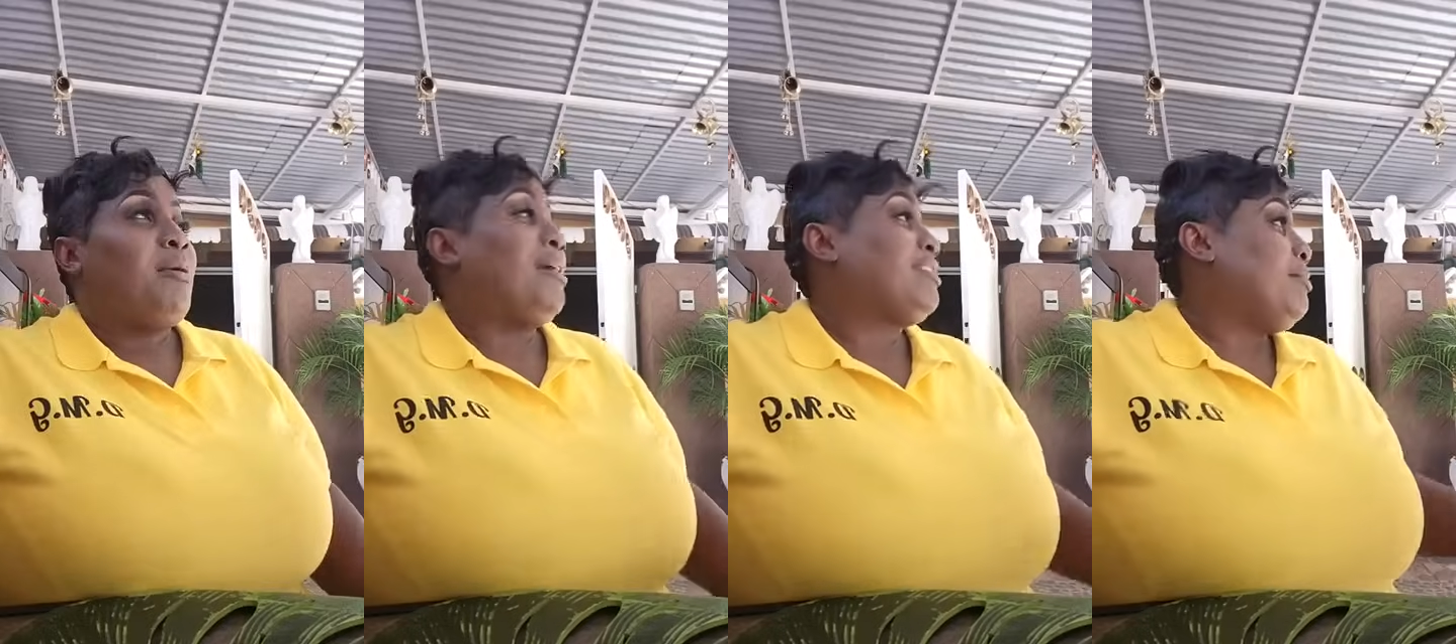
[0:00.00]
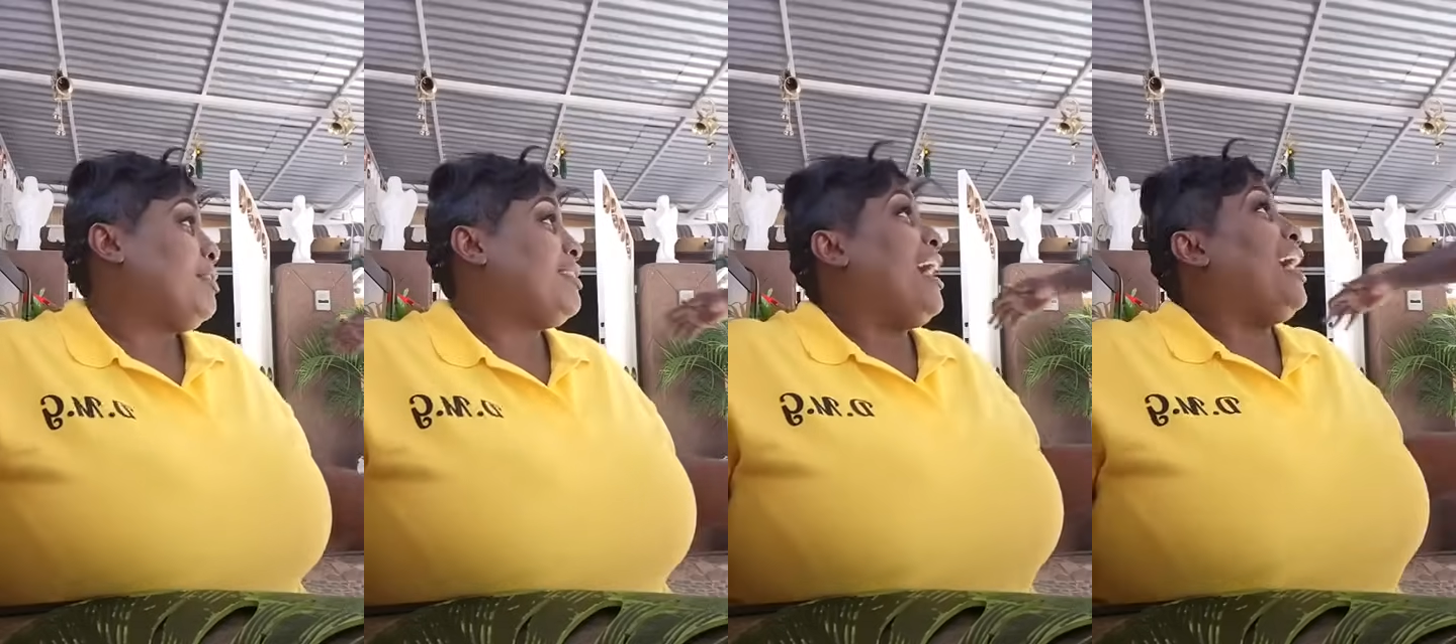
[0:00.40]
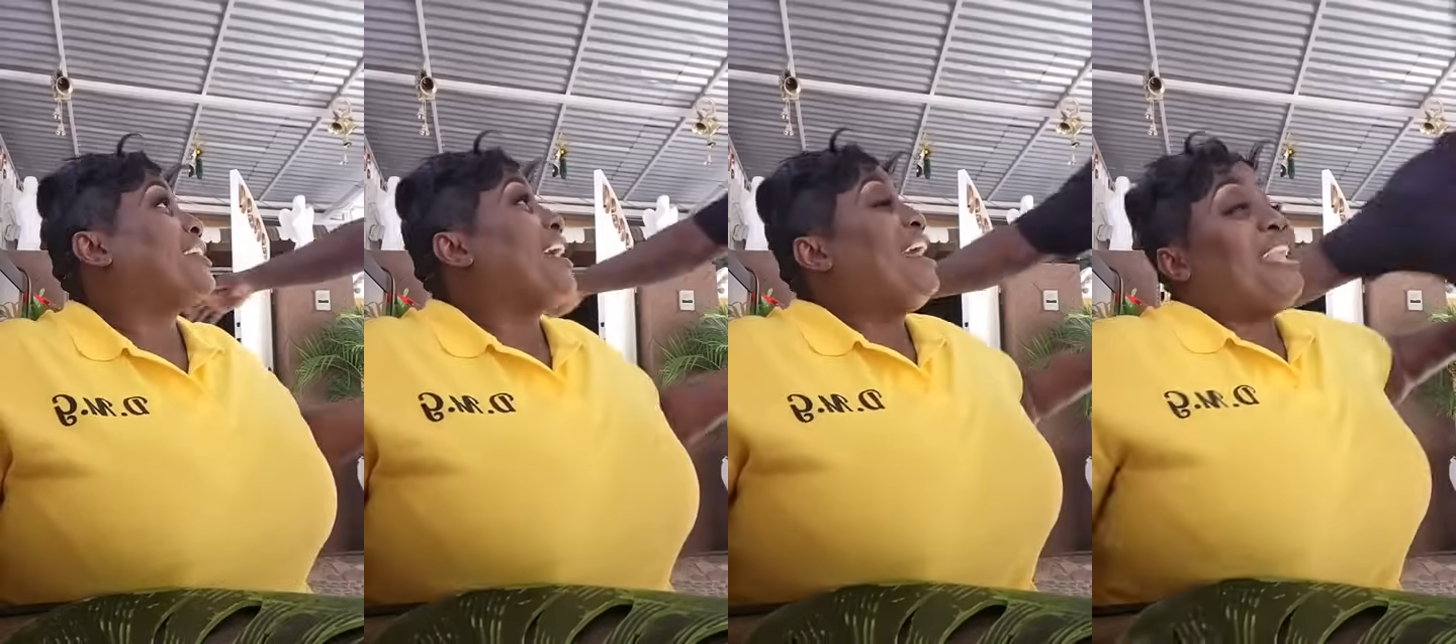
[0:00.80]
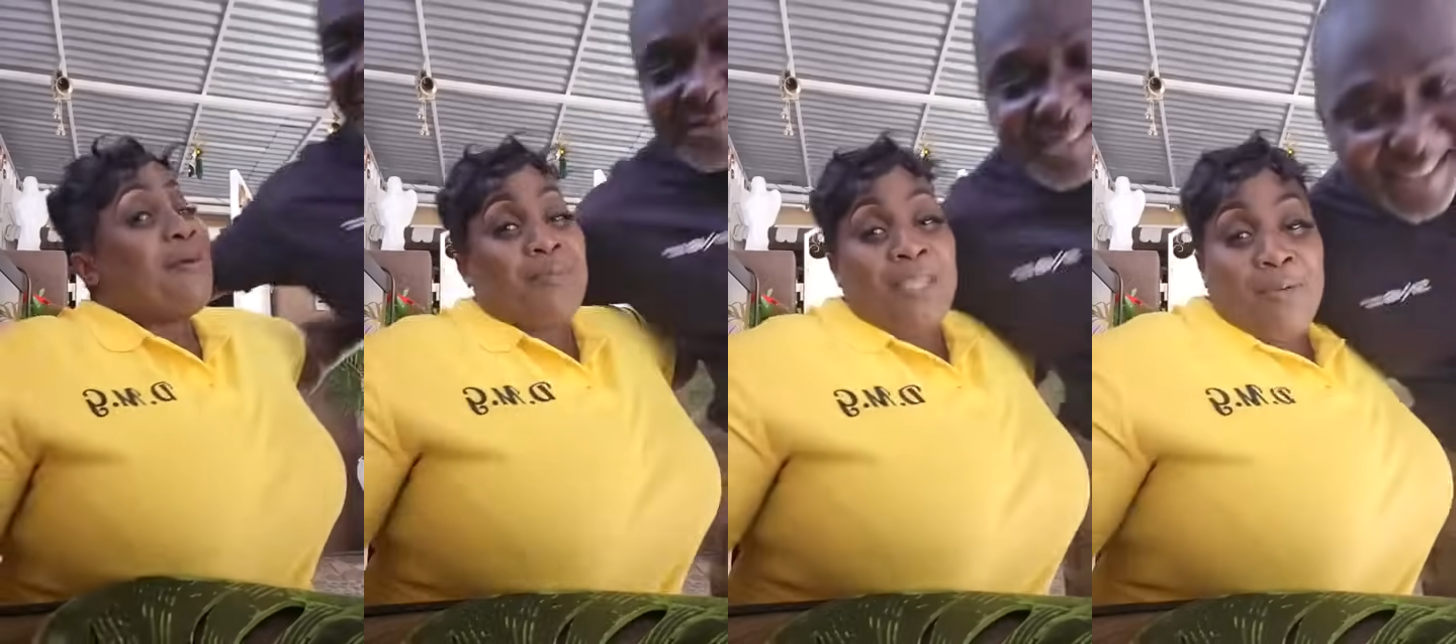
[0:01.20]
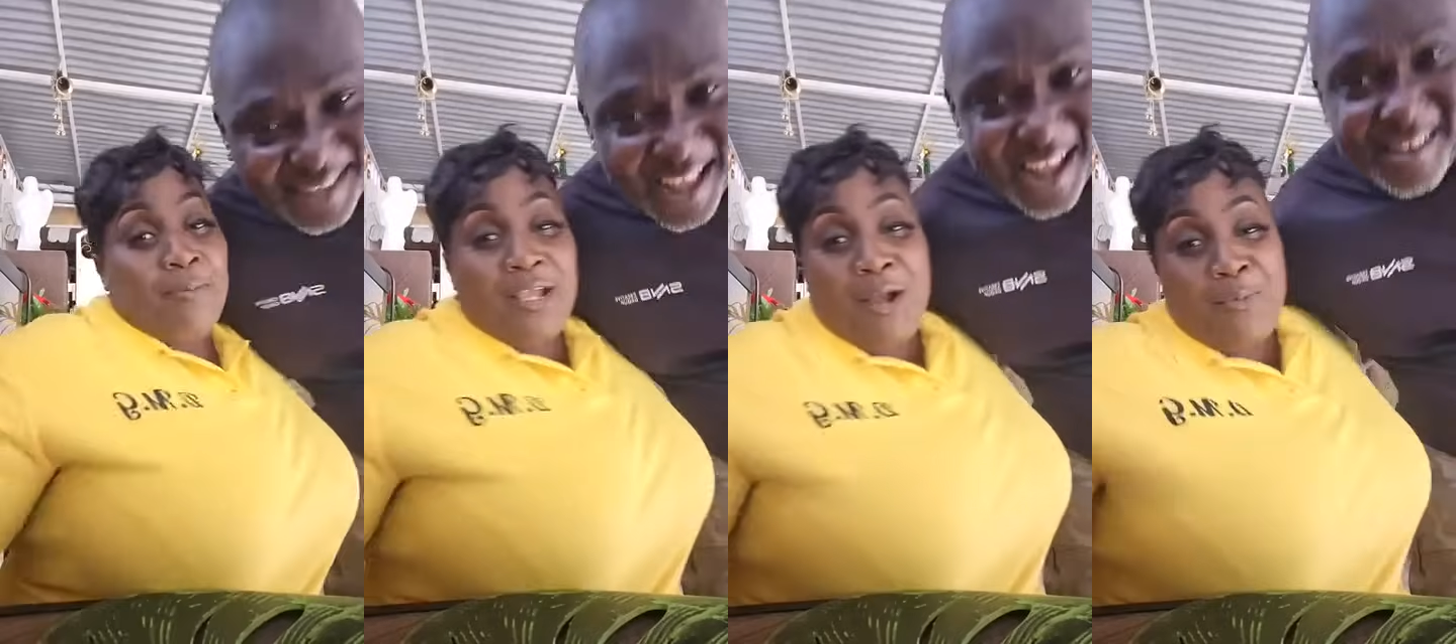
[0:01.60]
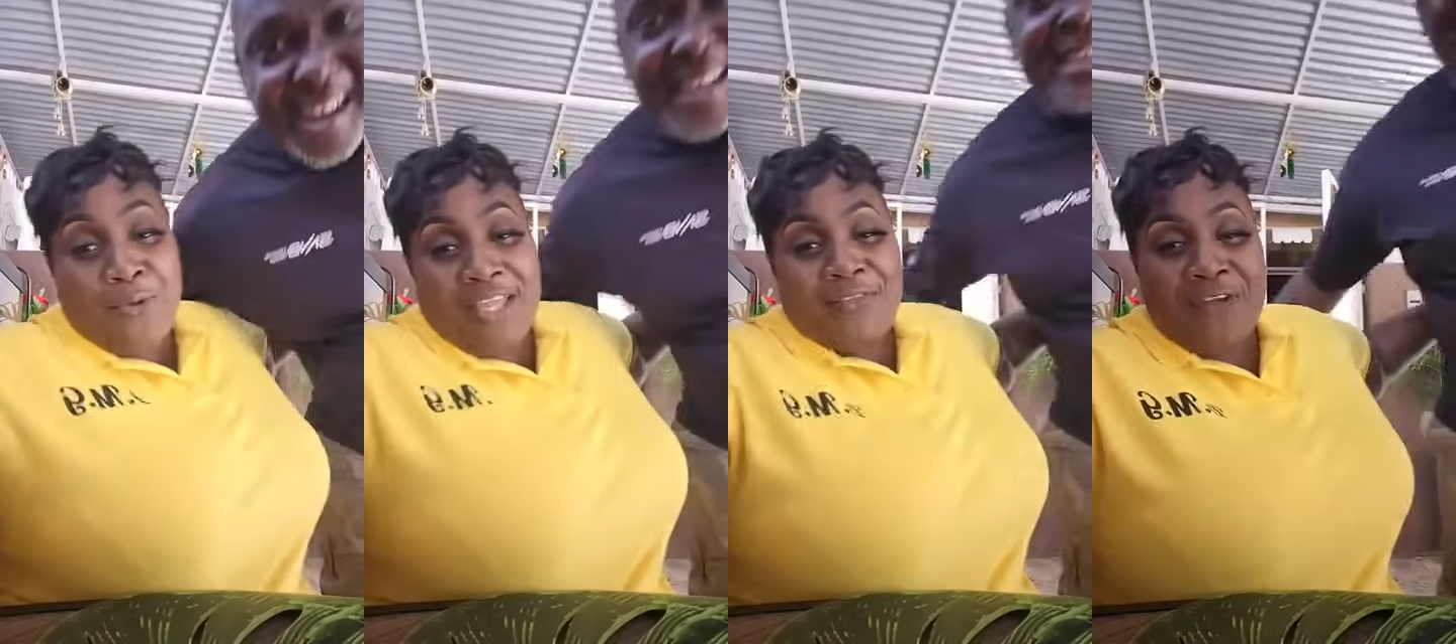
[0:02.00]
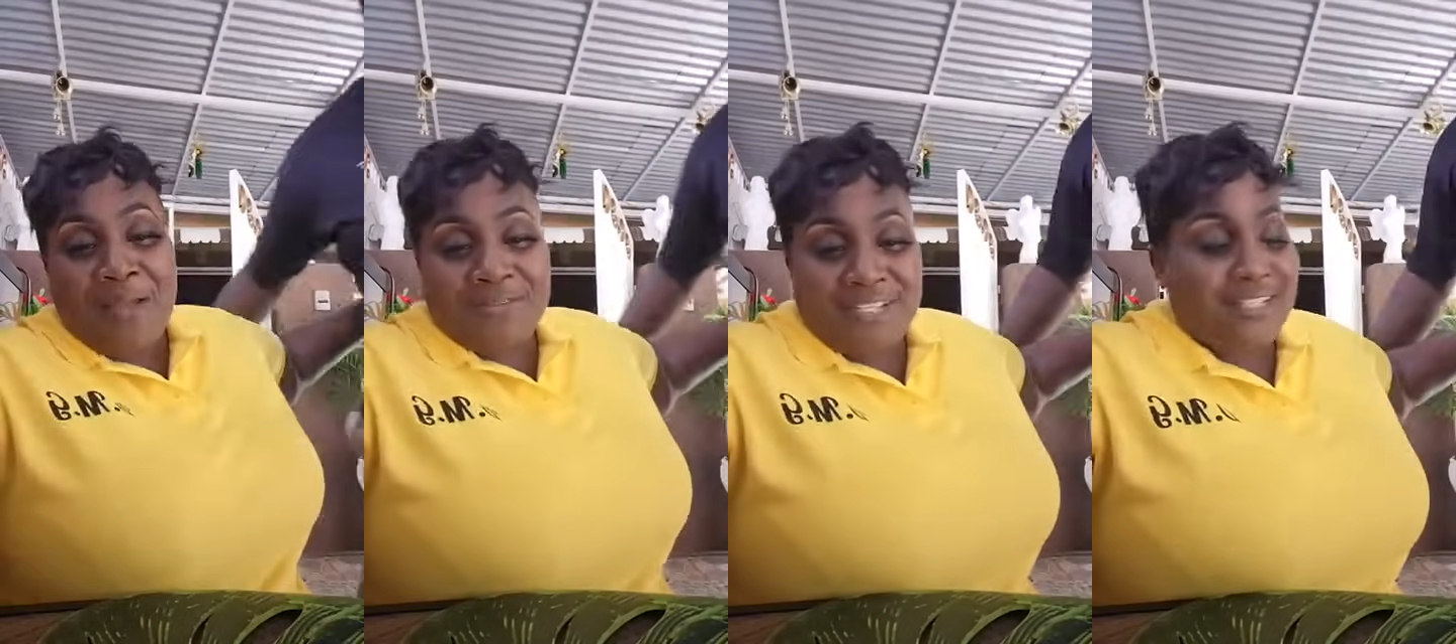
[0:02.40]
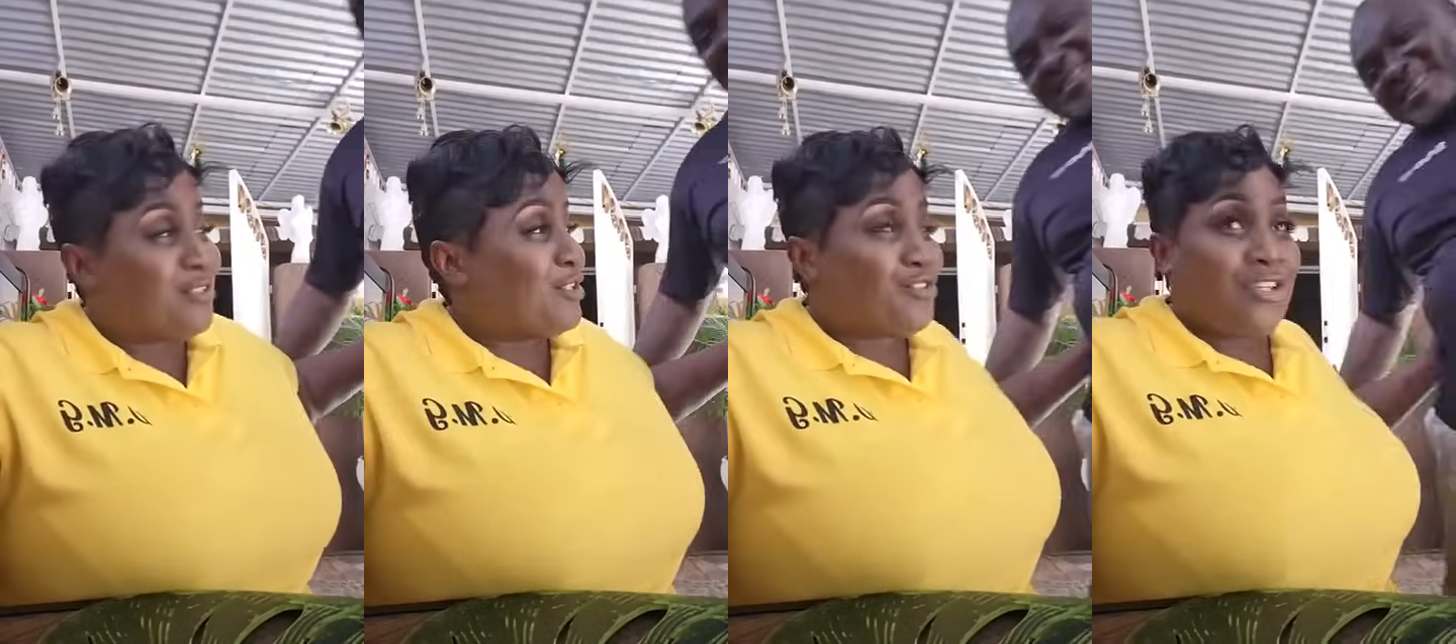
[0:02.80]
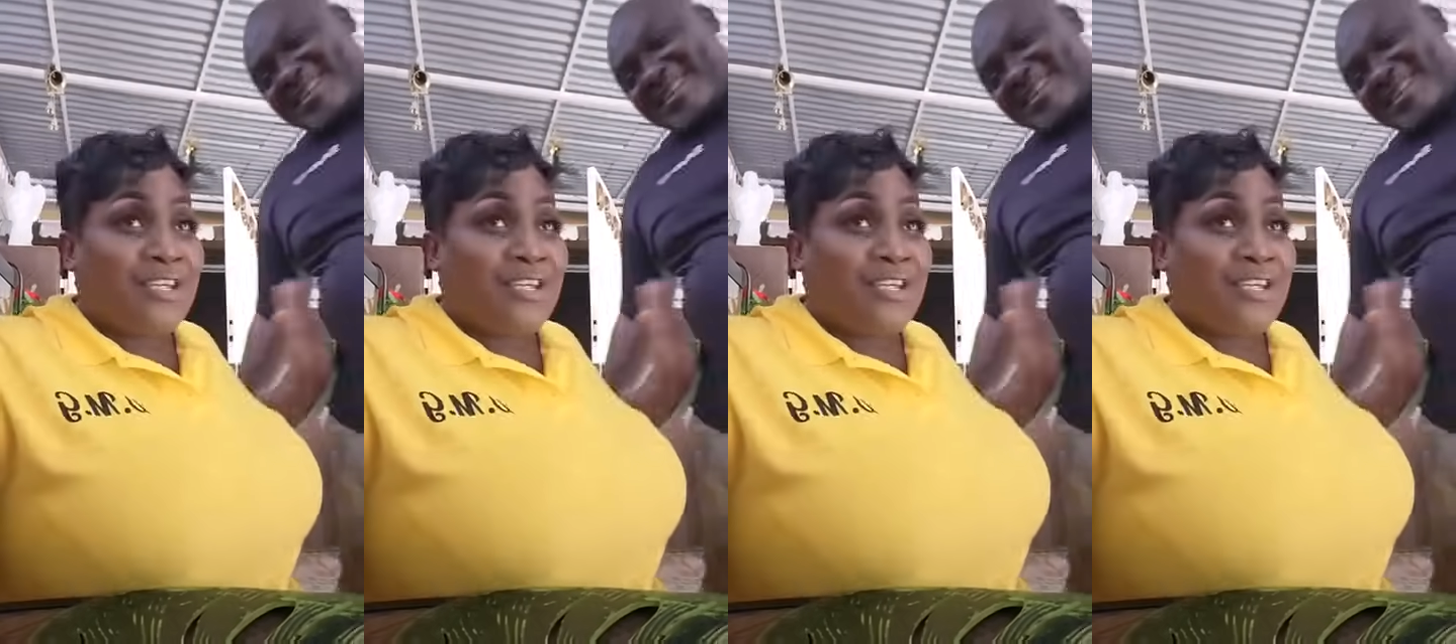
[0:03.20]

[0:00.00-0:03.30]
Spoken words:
all kind of people. Big up Wayne from 63.